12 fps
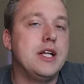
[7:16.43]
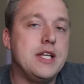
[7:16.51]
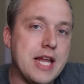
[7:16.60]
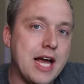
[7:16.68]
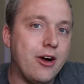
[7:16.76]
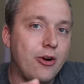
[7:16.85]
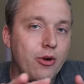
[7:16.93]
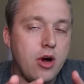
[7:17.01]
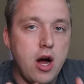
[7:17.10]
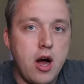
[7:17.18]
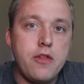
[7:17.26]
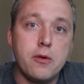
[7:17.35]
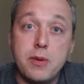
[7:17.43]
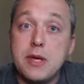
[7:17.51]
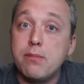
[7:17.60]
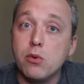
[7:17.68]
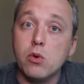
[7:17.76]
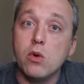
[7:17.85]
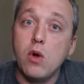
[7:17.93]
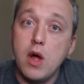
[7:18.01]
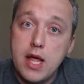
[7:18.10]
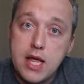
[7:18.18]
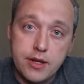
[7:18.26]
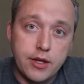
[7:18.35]
Now, other people
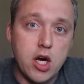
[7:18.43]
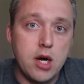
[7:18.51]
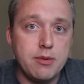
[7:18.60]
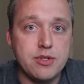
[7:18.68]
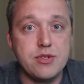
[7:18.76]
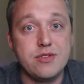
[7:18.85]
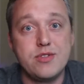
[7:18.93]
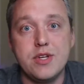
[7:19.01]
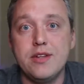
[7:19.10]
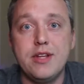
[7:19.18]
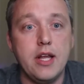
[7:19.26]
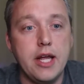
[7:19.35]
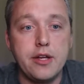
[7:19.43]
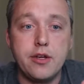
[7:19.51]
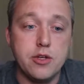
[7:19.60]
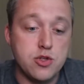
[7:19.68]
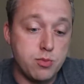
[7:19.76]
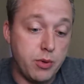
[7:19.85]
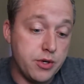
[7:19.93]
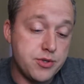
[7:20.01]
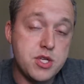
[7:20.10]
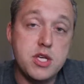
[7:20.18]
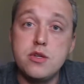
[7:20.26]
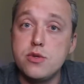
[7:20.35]
in comments said they like
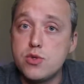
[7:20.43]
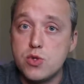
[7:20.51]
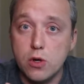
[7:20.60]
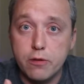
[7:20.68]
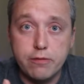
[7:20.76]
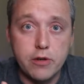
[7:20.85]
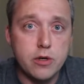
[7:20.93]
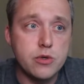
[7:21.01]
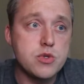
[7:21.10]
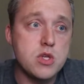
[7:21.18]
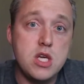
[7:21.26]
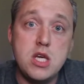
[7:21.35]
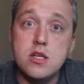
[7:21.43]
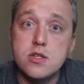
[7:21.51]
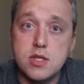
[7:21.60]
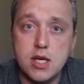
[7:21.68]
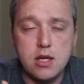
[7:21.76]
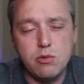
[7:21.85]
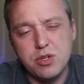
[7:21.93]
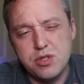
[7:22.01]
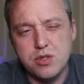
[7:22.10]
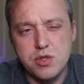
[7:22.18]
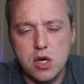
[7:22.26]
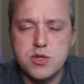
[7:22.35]
Kaspersky, Sophos, ESET, which
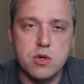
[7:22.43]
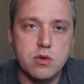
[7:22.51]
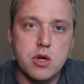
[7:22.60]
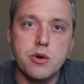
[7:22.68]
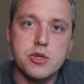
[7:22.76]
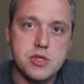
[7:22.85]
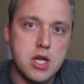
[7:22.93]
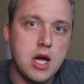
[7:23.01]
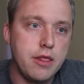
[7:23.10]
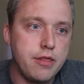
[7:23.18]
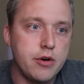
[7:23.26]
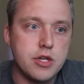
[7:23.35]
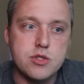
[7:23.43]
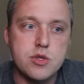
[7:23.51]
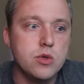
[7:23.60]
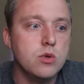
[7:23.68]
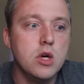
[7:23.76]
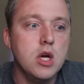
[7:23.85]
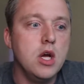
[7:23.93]
is also known as Nod32.